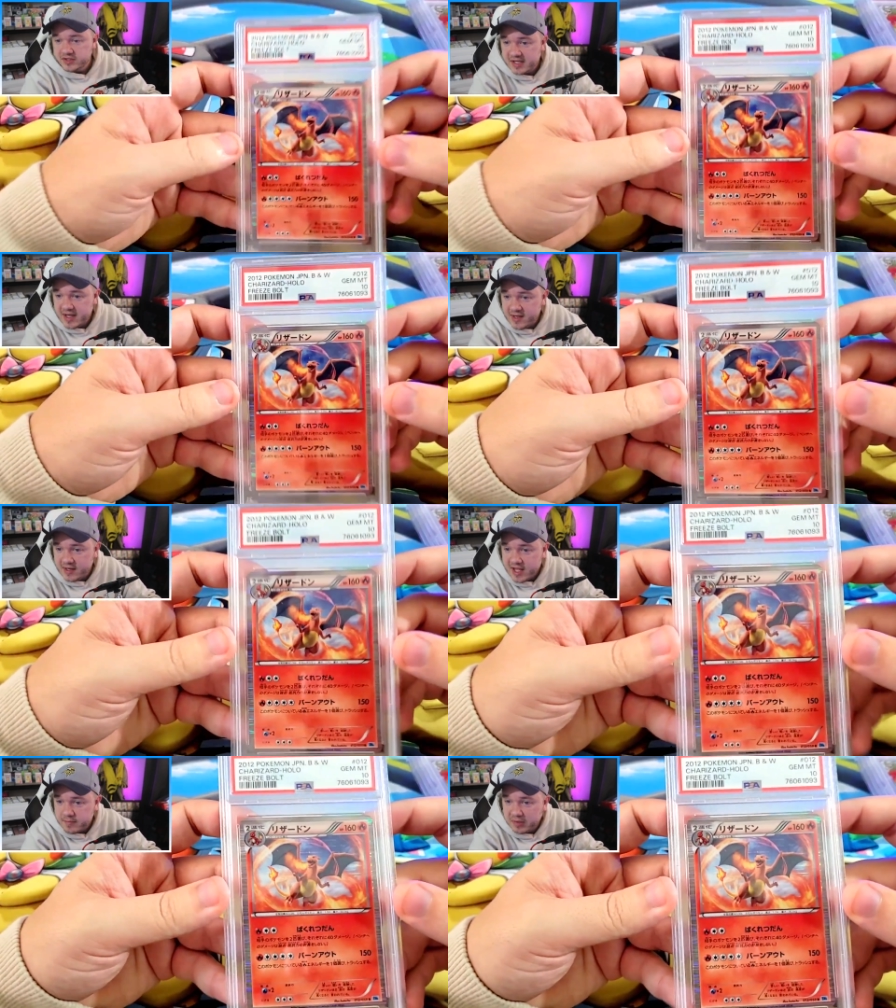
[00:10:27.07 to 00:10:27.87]
Once
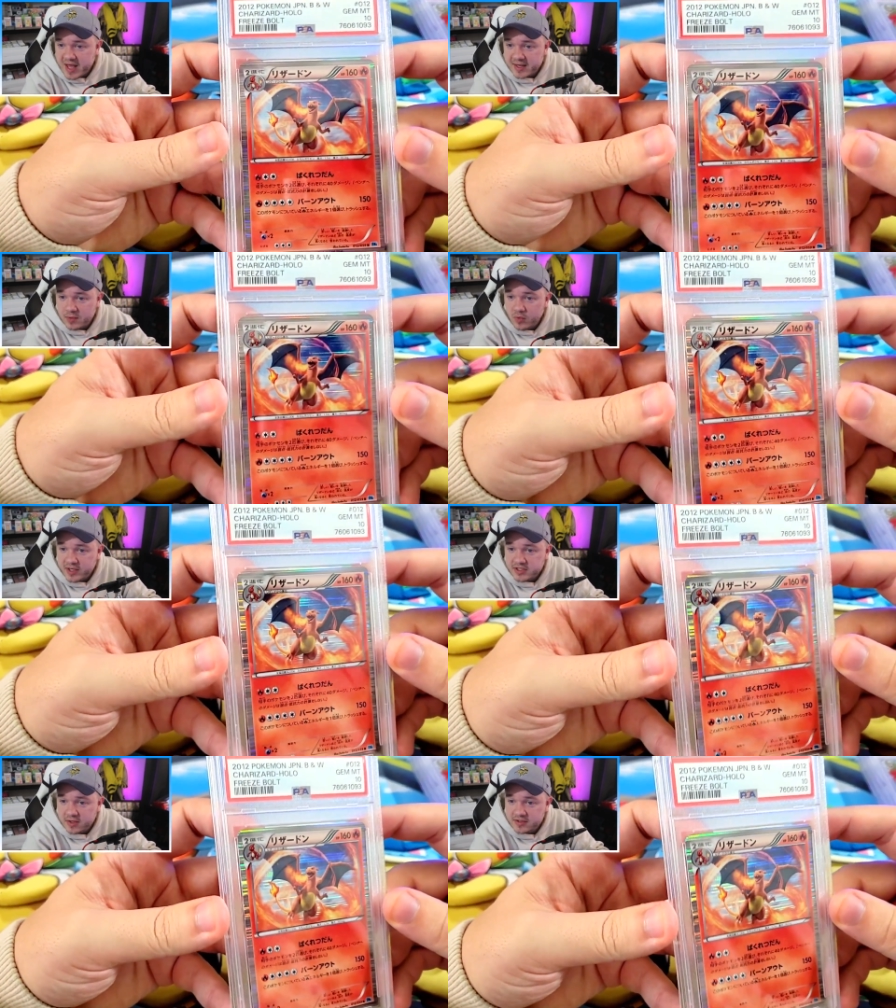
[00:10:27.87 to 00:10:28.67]
again, a black and
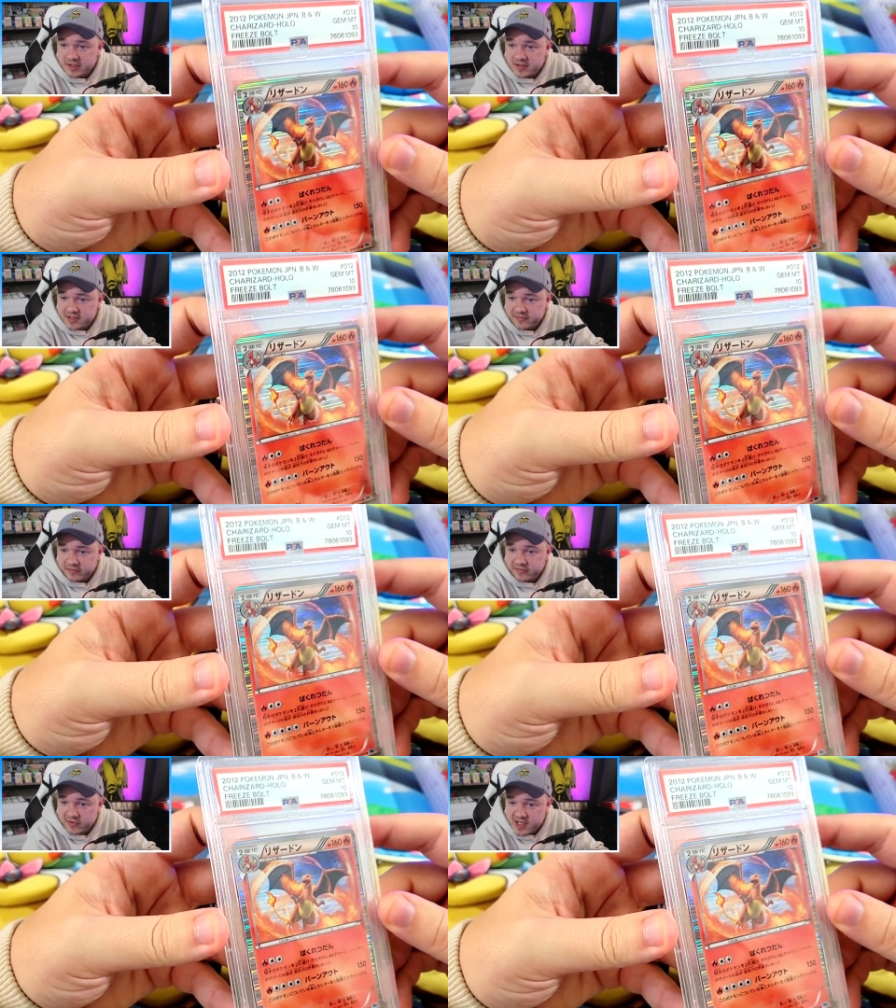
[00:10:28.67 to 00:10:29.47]
white Charizard. This is
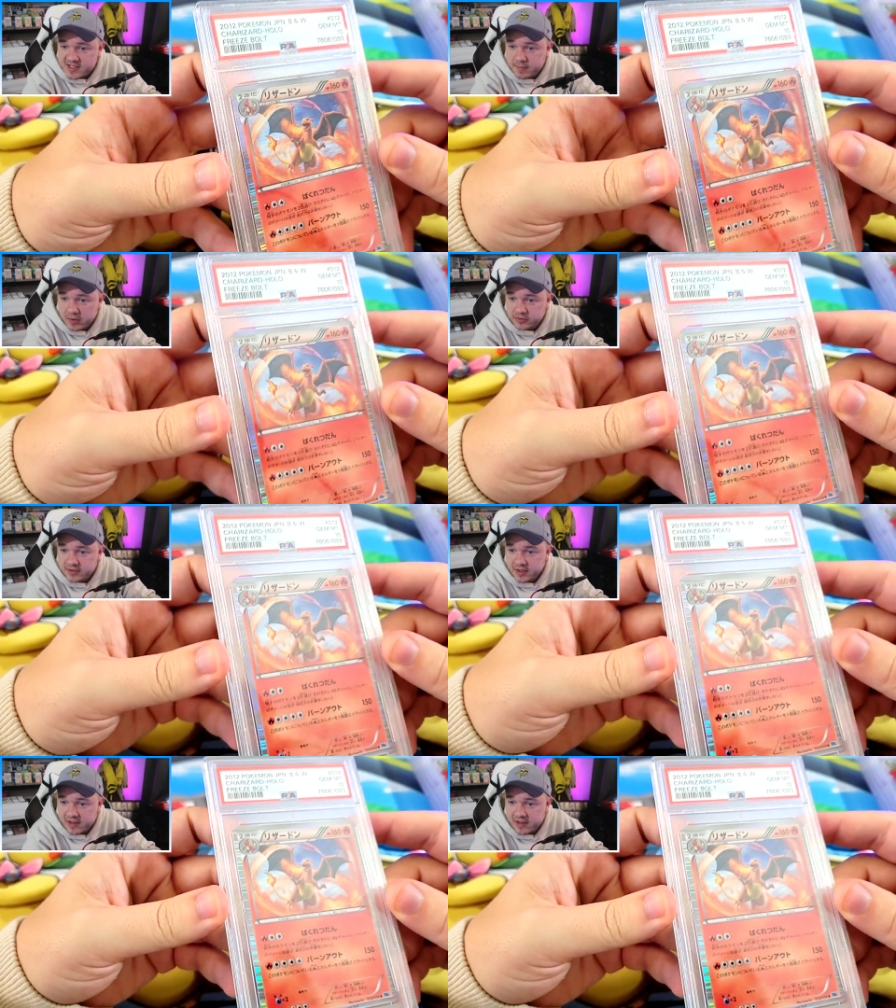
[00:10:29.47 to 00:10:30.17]
from Freezebolt.